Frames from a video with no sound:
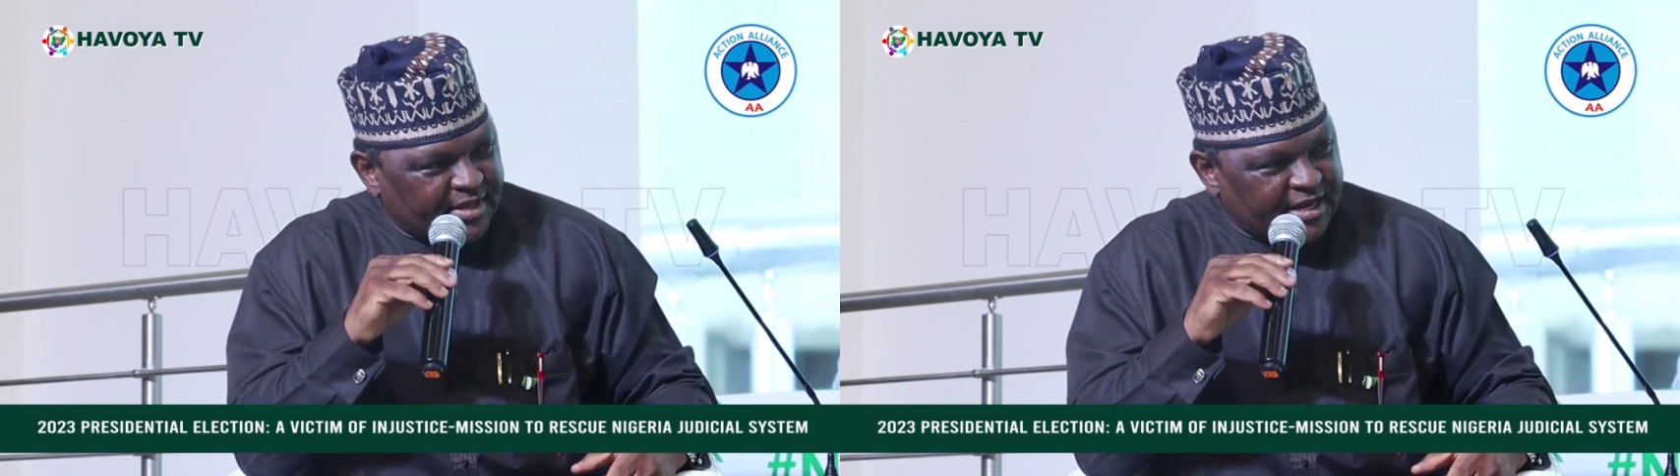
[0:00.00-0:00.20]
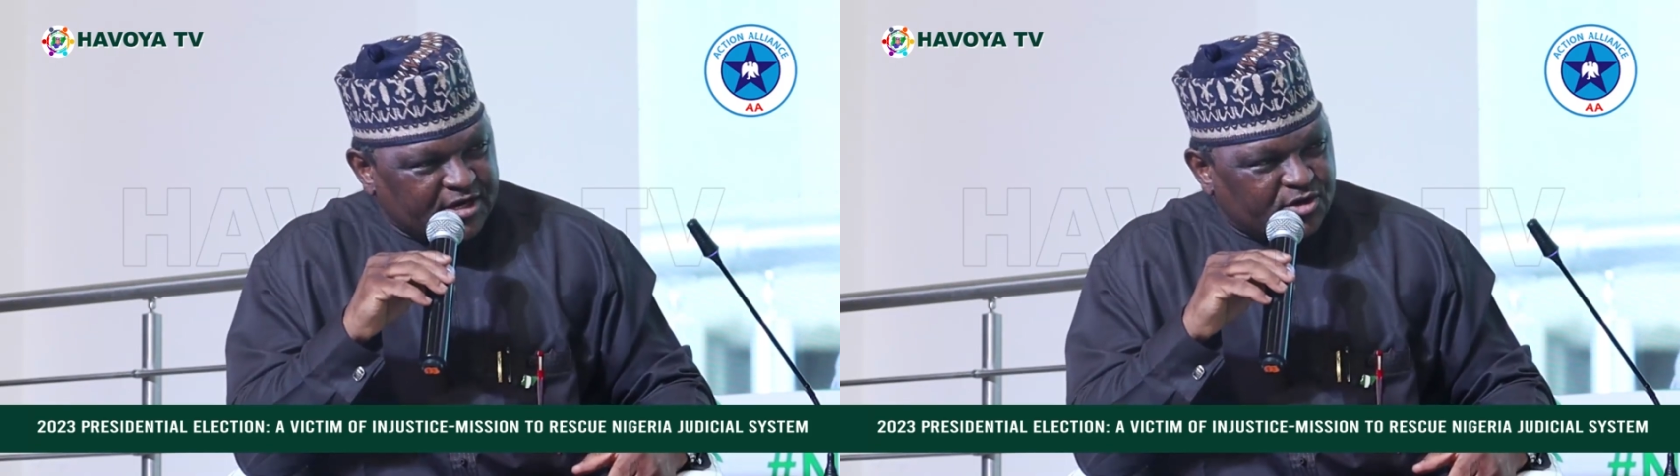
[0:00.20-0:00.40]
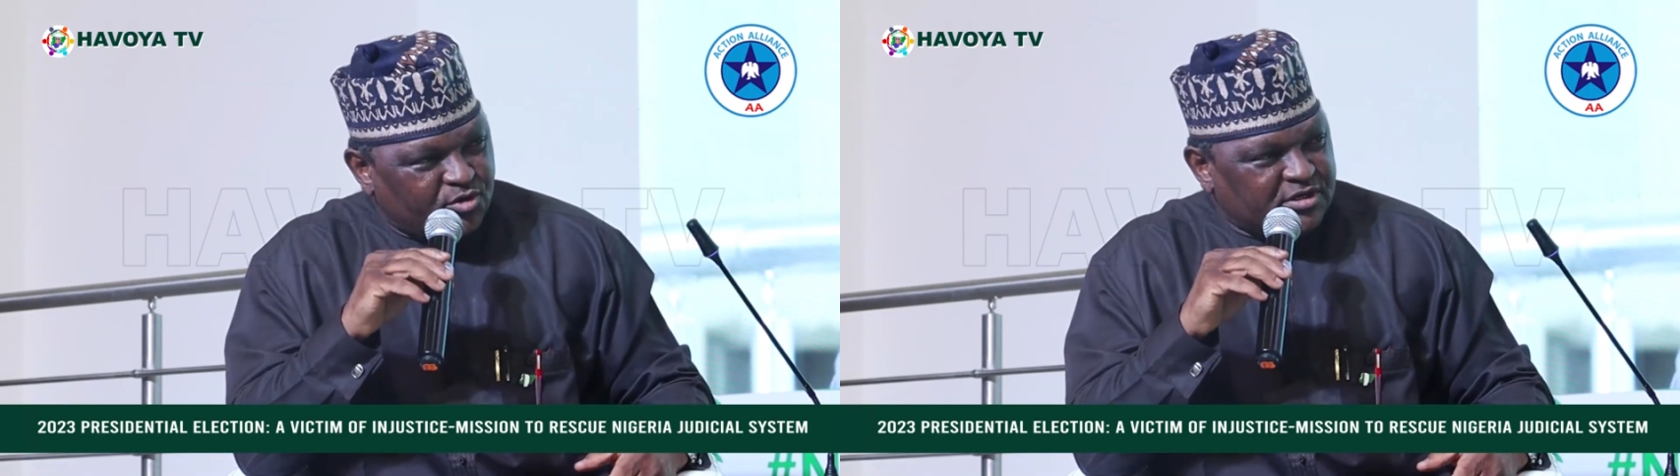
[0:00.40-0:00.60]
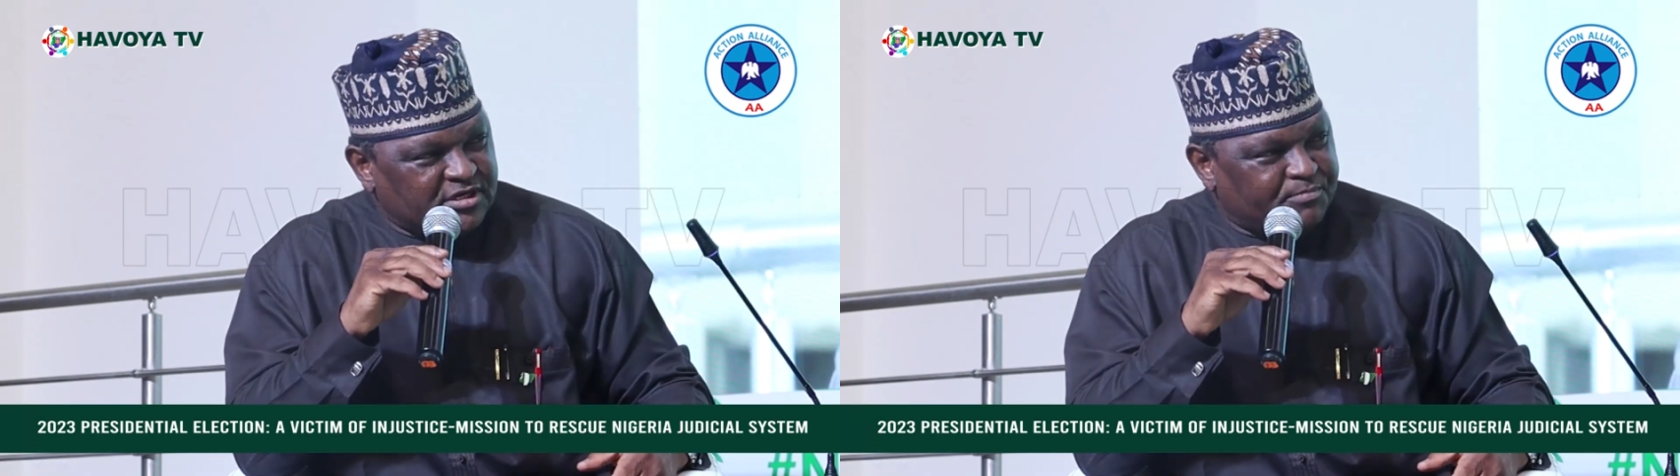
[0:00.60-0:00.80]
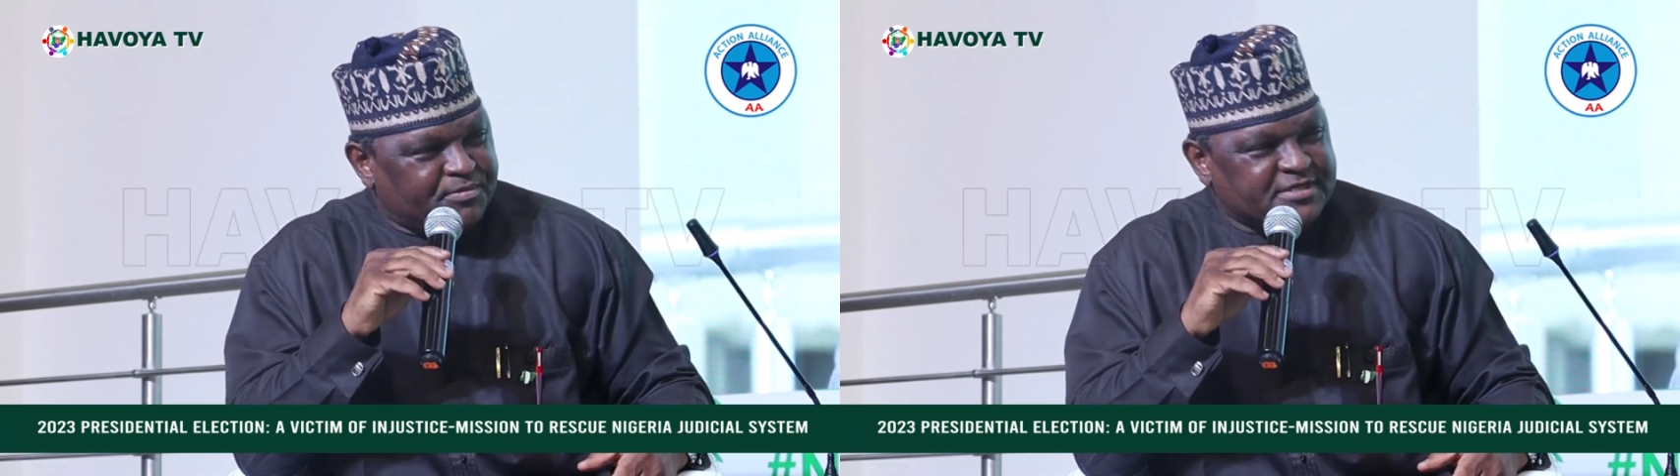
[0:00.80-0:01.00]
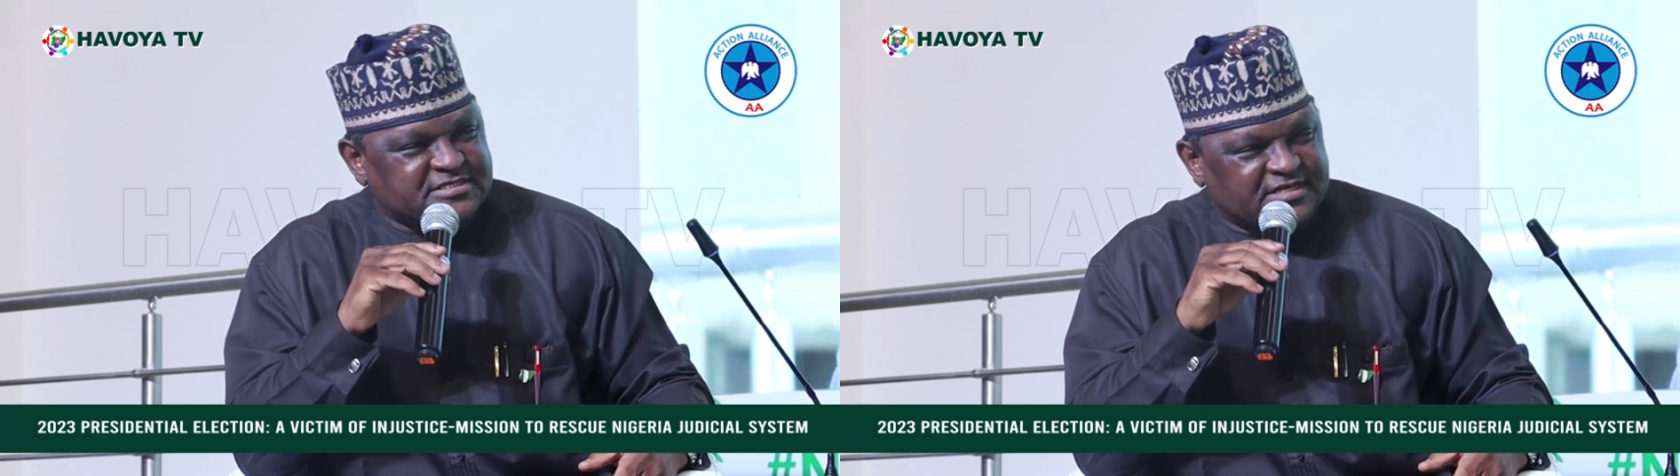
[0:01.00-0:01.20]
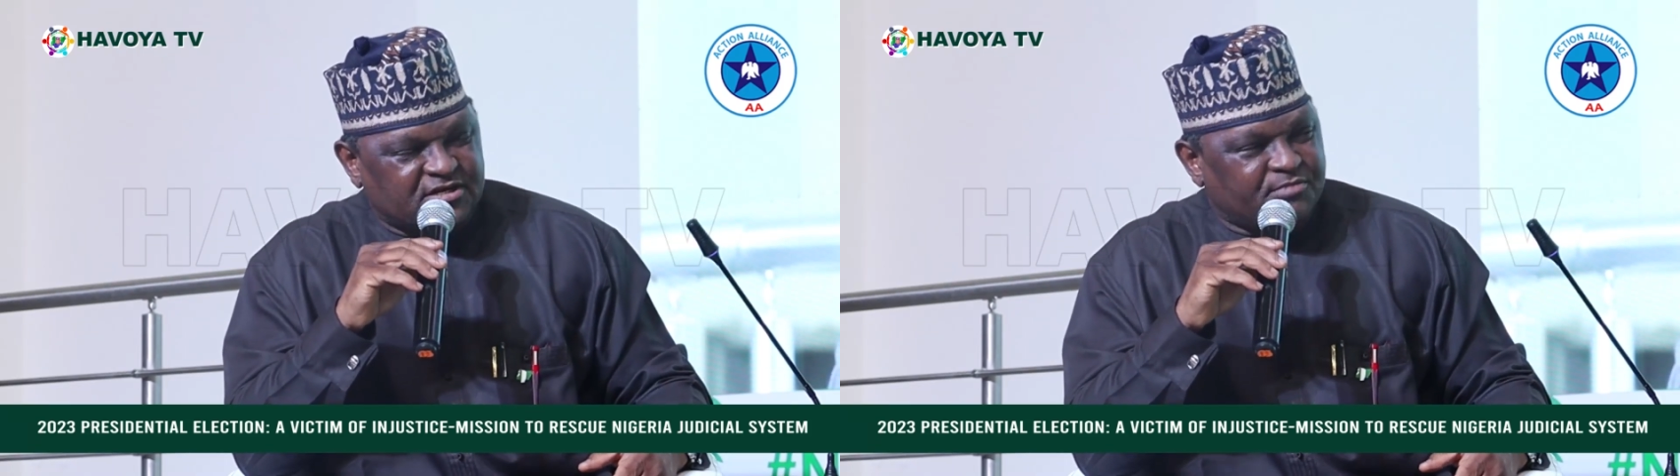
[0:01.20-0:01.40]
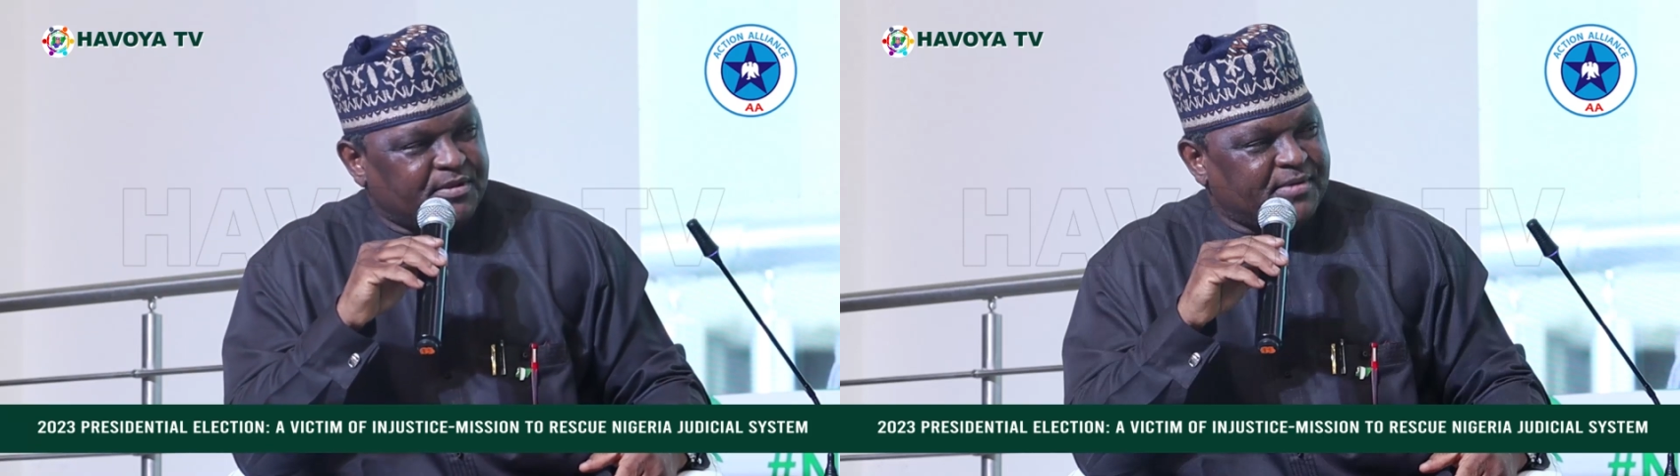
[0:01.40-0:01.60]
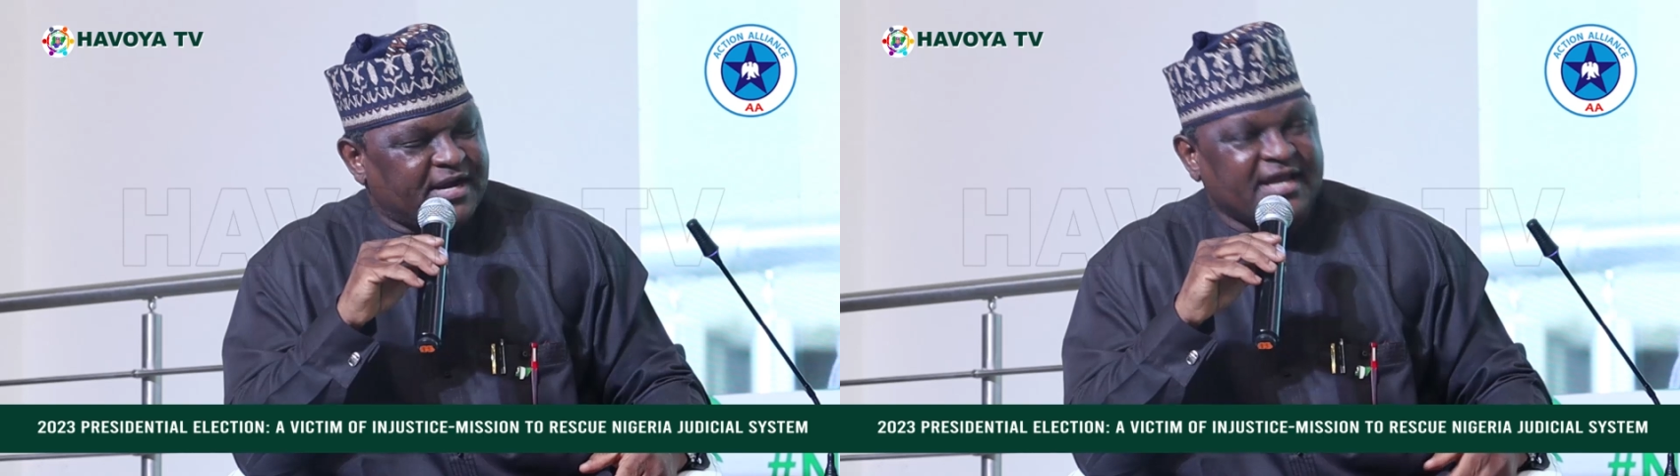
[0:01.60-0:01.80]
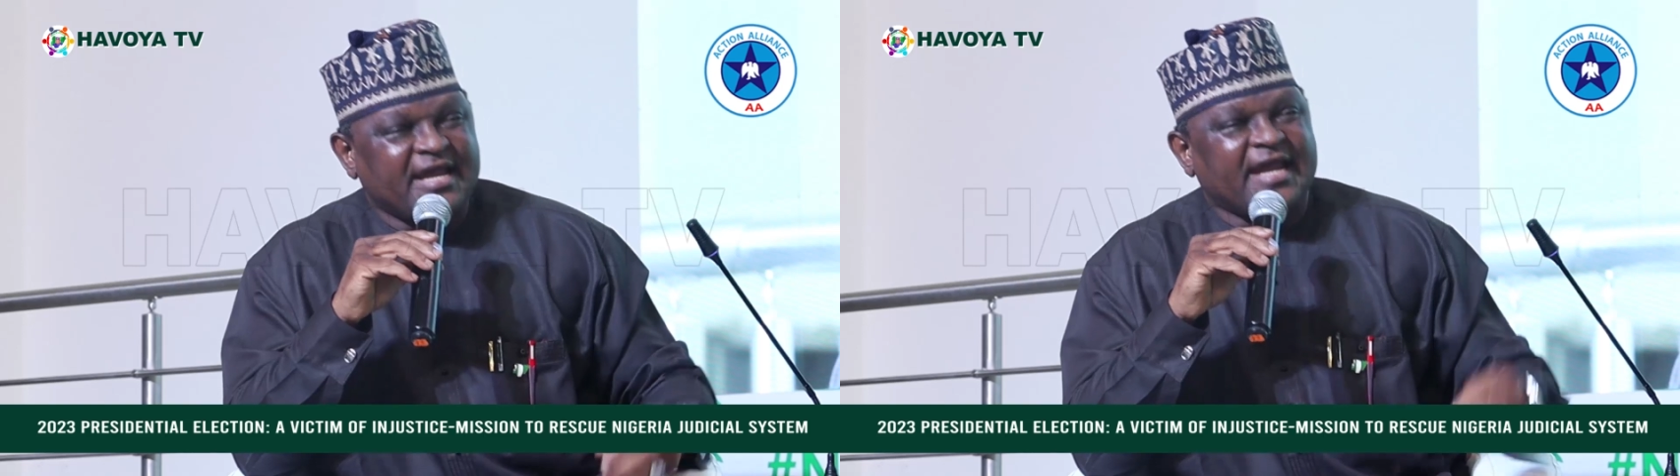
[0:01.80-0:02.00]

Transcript: including the president of the bar,